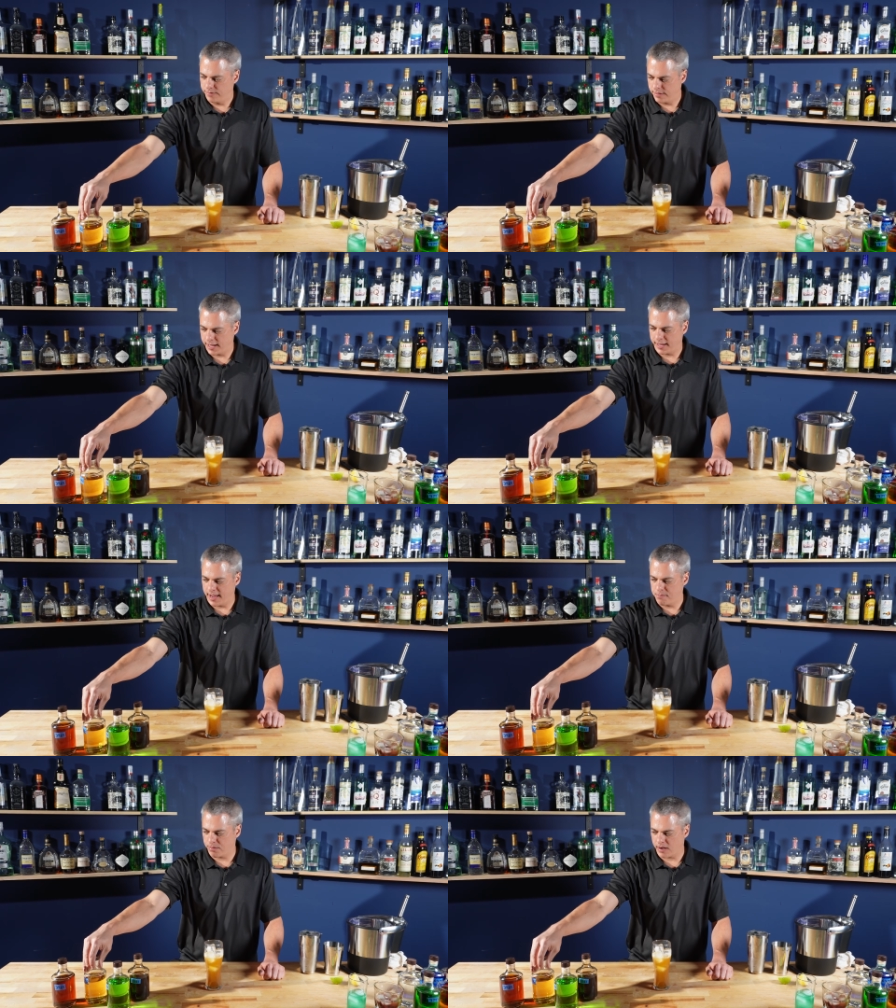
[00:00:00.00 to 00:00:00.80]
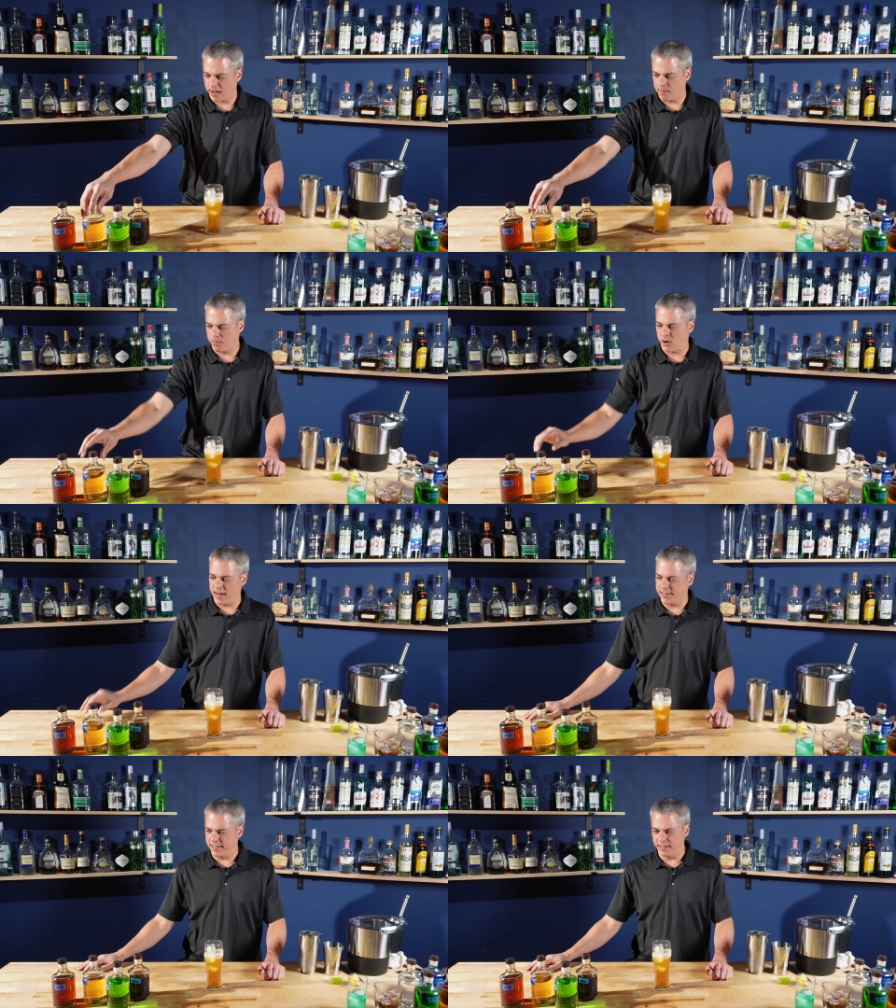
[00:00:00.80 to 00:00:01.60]
like an apricot
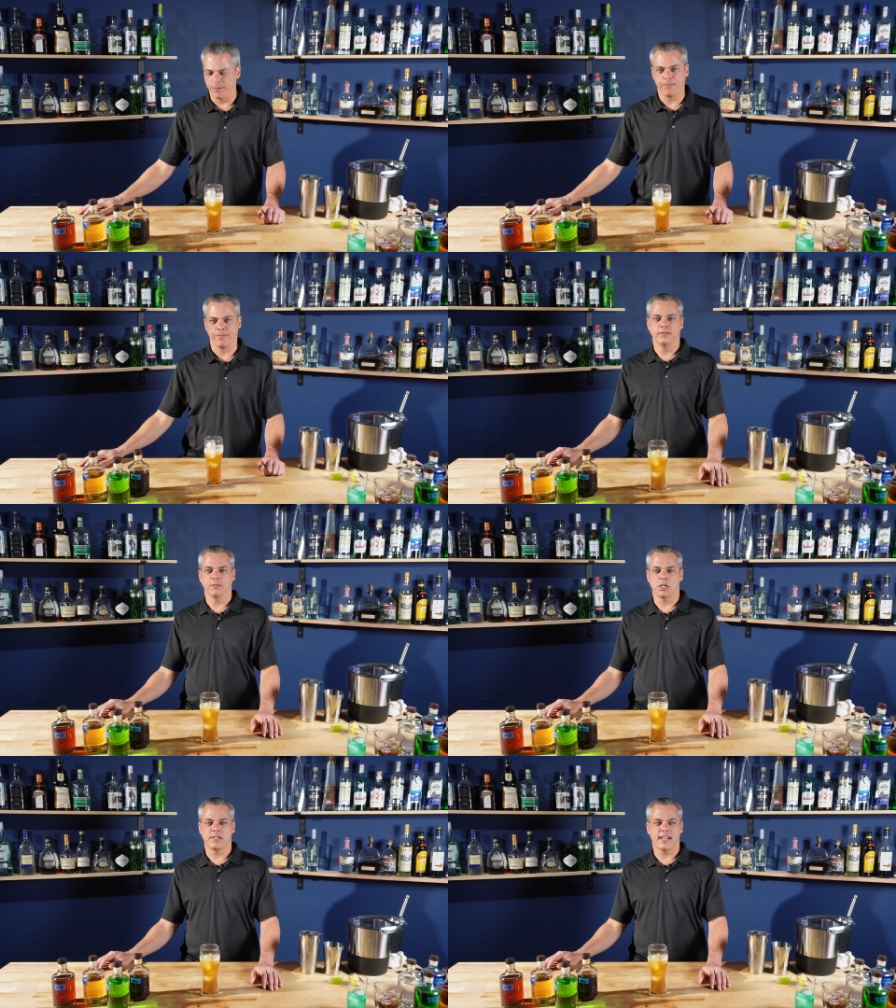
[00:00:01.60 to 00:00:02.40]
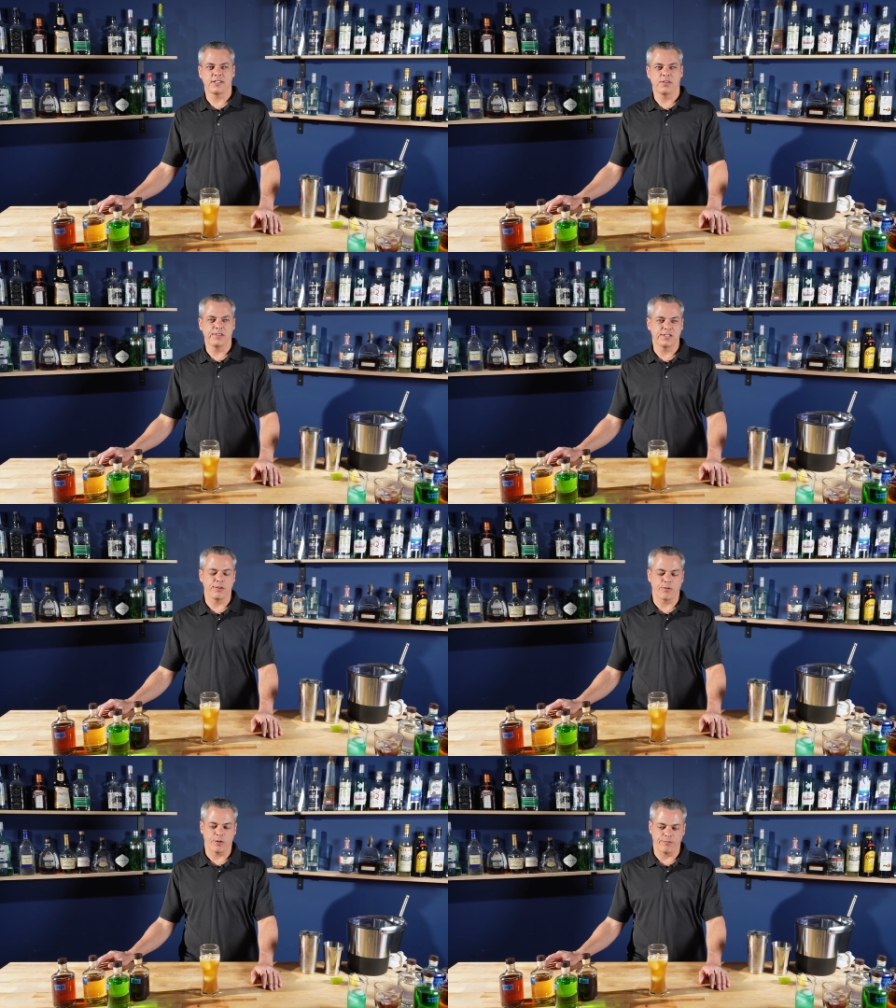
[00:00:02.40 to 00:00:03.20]
brandy. Where's that Tootsie
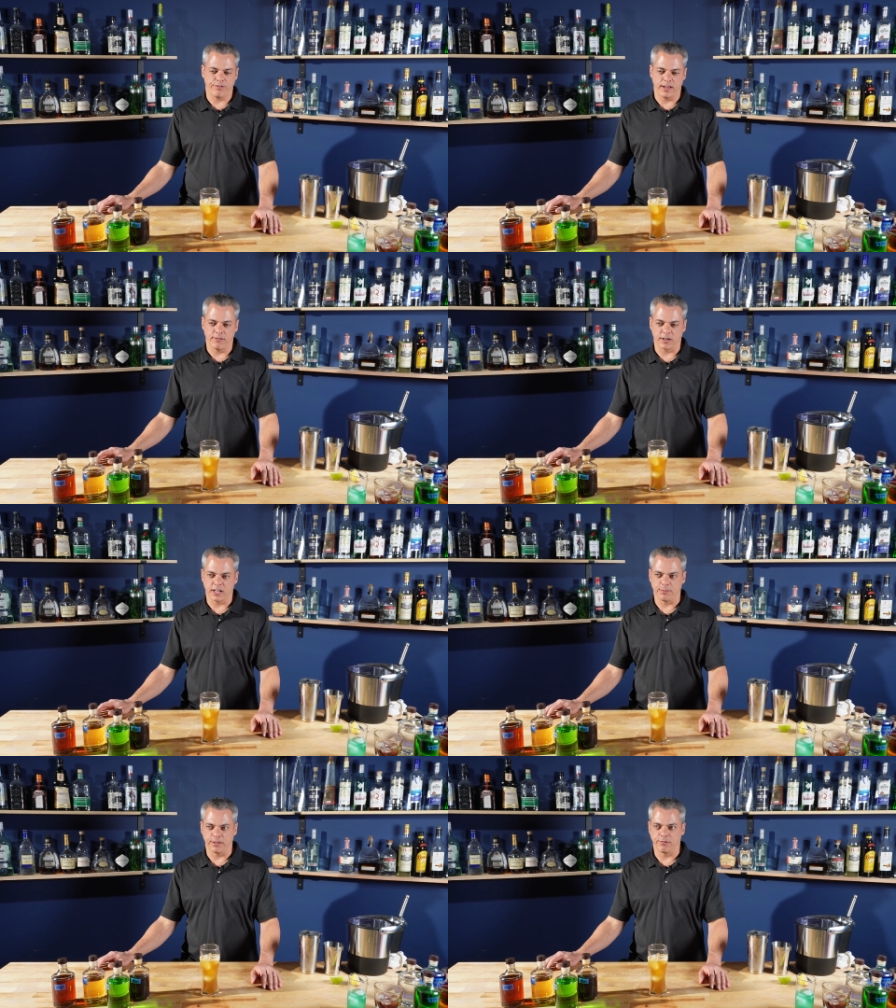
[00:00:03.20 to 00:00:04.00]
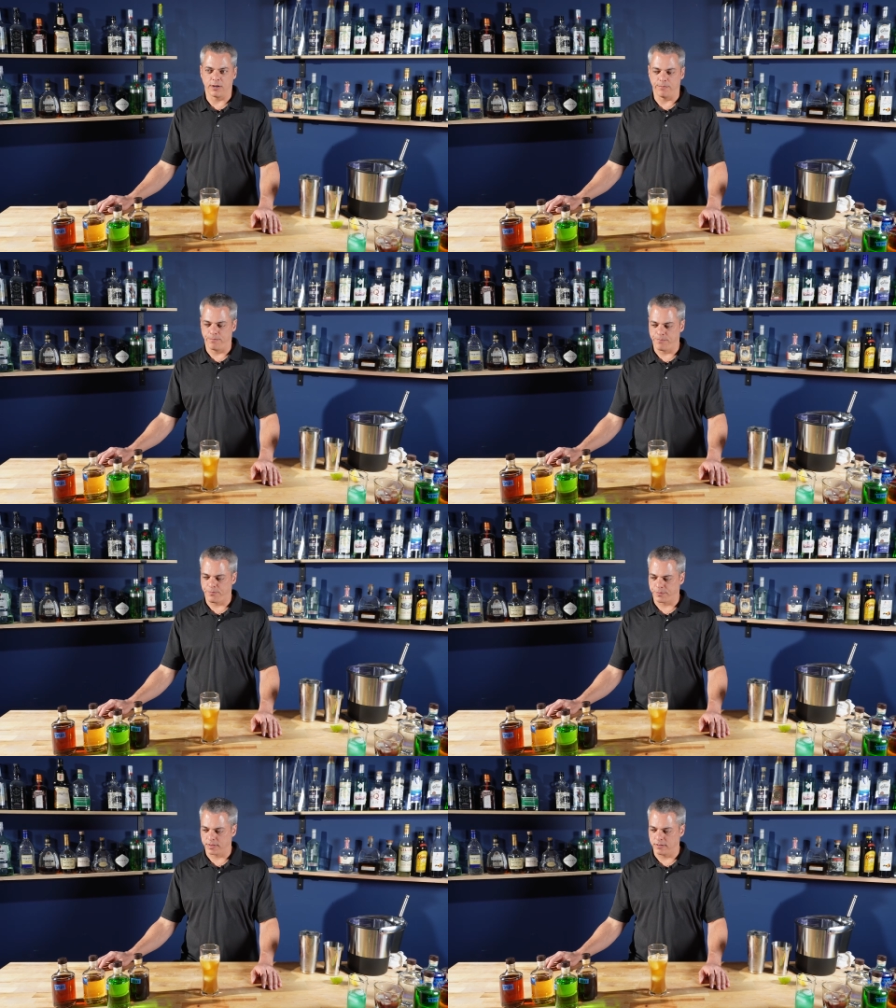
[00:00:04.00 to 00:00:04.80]
Roll flavor coming from?
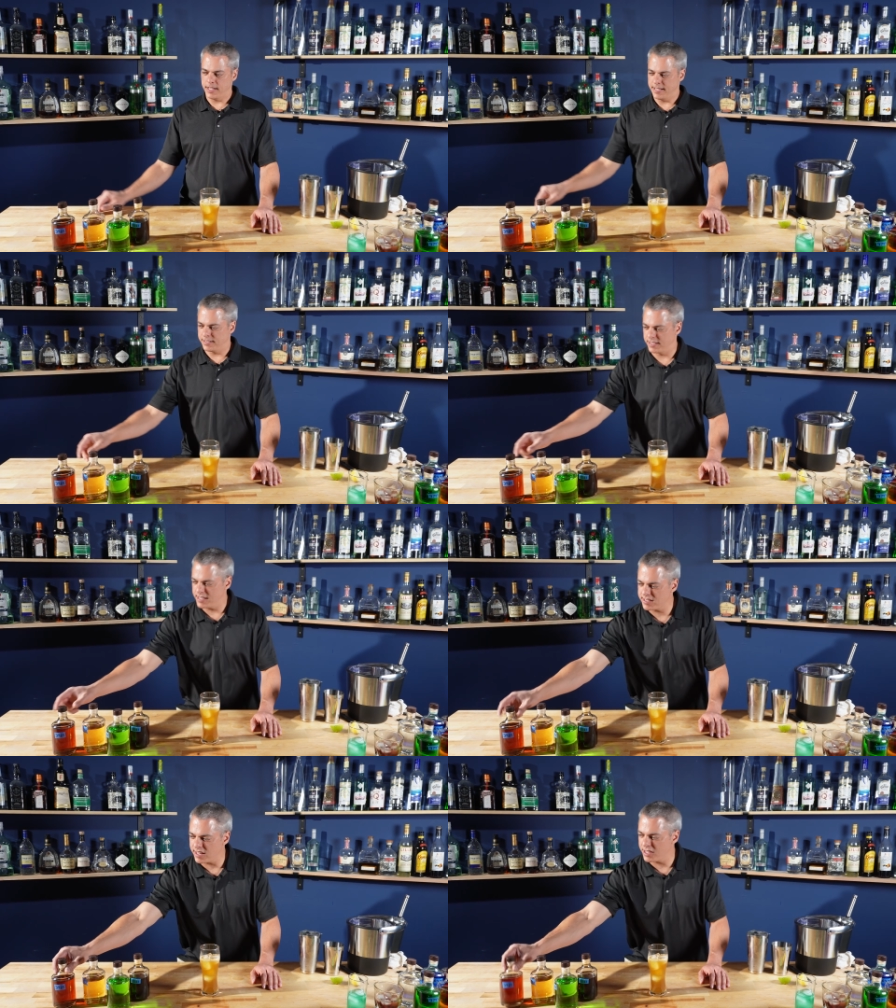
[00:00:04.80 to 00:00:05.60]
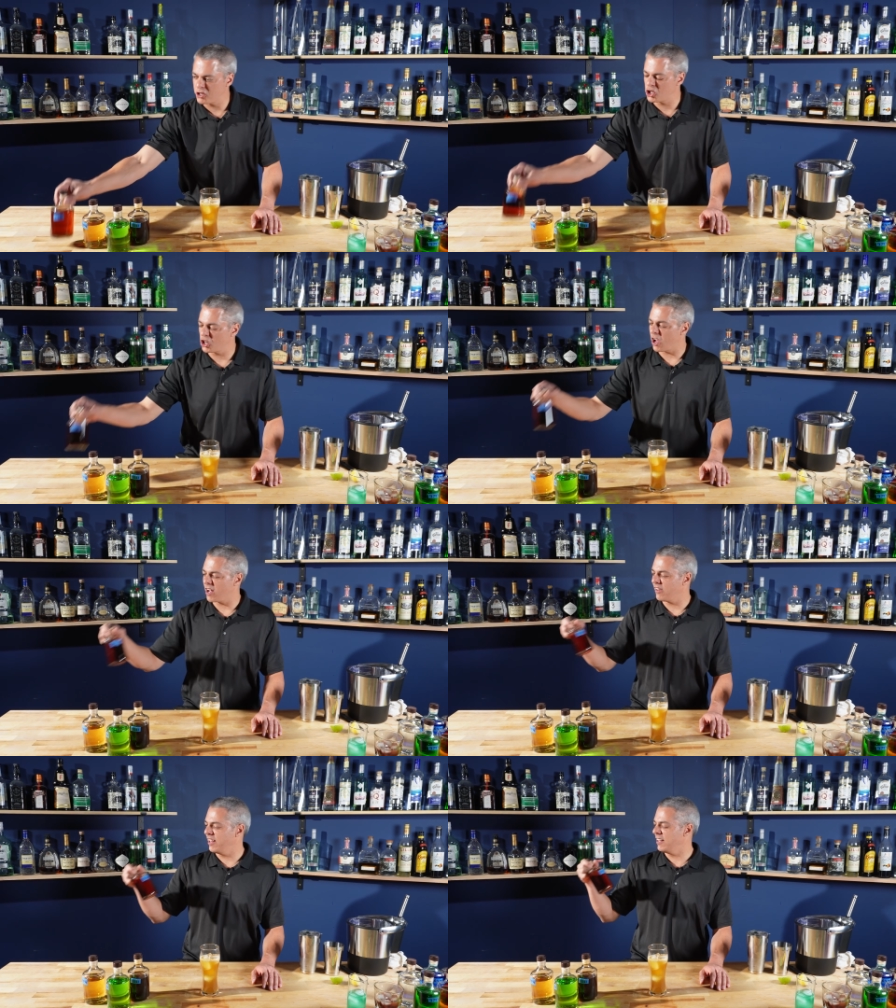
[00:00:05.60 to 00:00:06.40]
Is this a
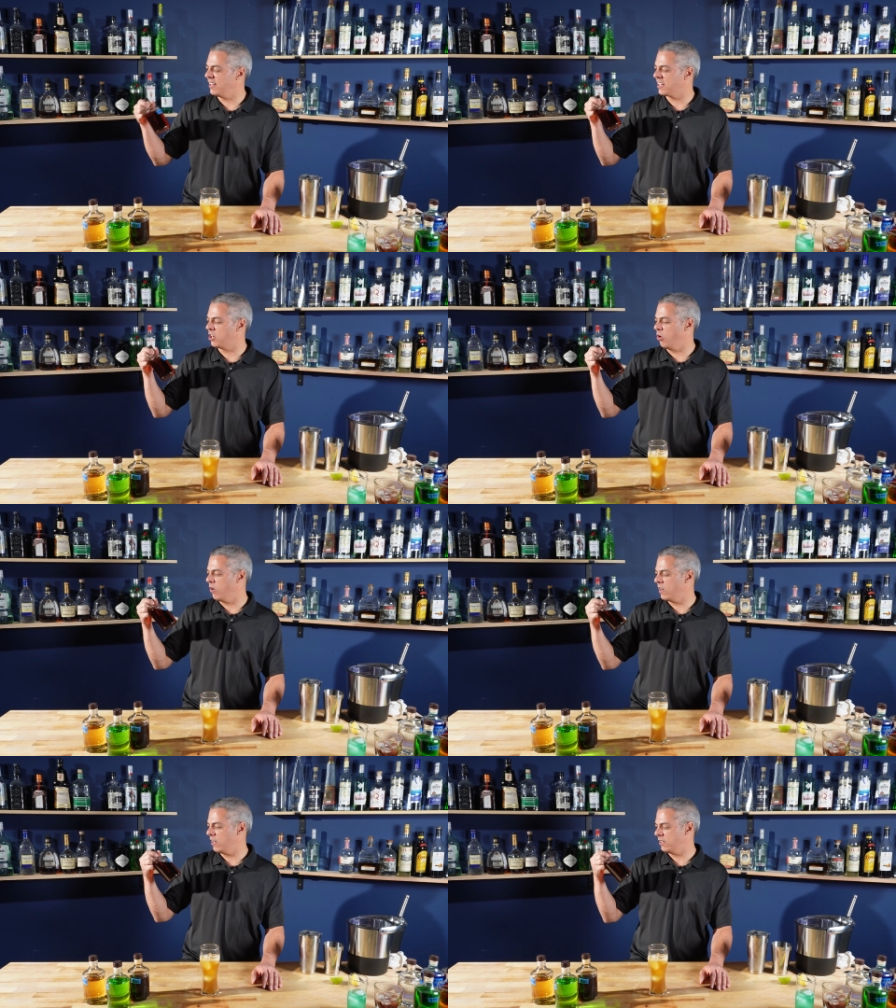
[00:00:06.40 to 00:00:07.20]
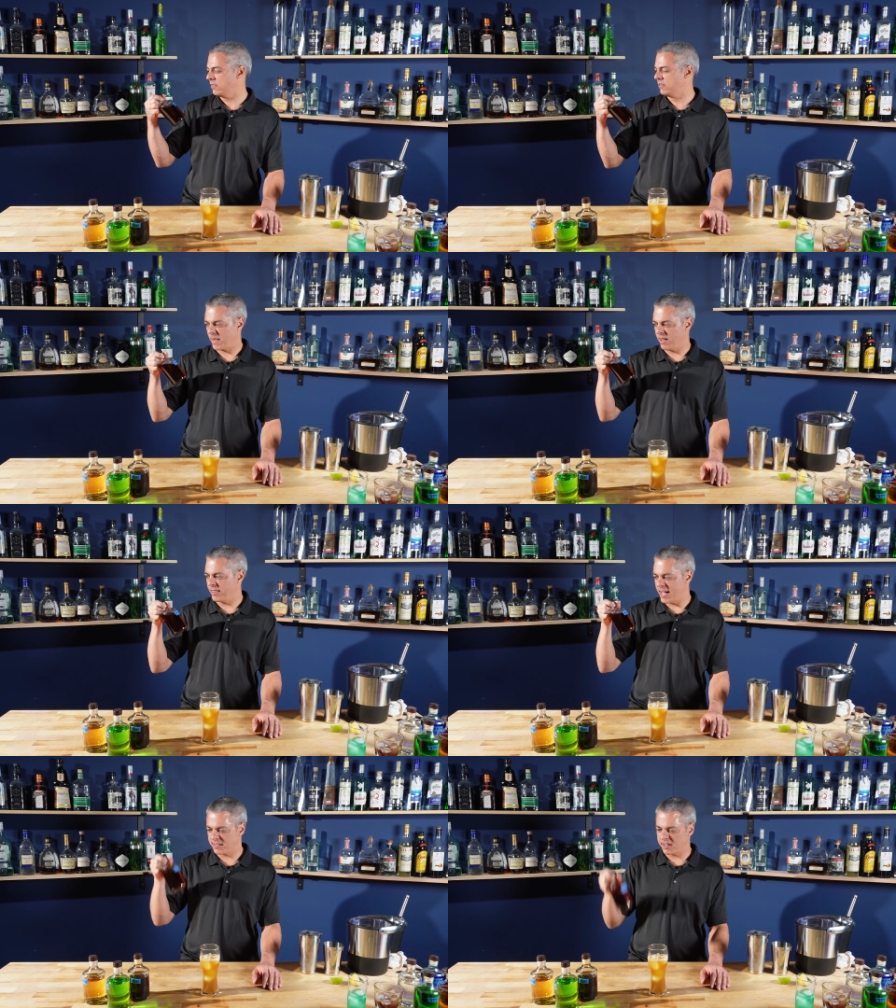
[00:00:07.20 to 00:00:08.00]
chocolate liqueur? That's